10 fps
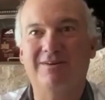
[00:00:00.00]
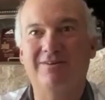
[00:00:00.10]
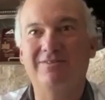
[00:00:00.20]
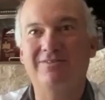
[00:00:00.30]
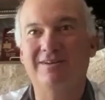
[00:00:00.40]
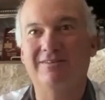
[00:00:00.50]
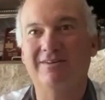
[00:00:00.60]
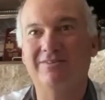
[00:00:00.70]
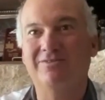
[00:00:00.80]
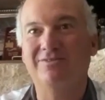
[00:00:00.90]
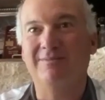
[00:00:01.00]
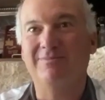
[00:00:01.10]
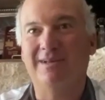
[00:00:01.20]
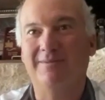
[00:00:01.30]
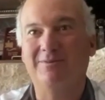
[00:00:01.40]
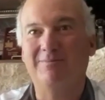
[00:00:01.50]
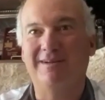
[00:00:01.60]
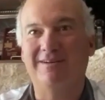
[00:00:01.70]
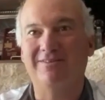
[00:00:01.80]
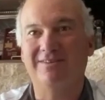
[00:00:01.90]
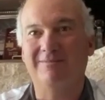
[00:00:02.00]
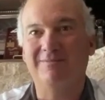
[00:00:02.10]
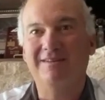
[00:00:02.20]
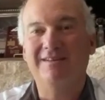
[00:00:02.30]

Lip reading: code zeros, jibs up, spinnakers up,